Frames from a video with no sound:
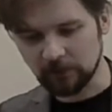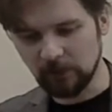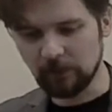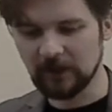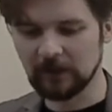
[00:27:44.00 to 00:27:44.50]

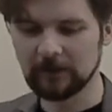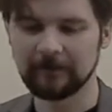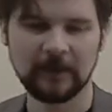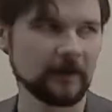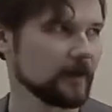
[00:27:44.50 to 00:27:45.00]
we
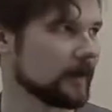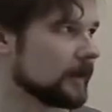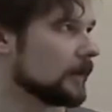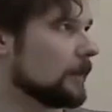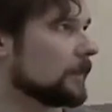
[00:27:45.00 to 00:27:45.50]
will
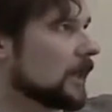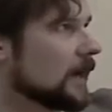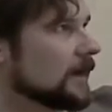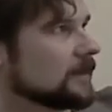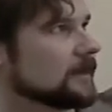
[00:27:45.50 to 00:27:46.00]
uh,
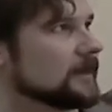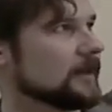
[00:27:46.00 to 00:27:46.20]
apply the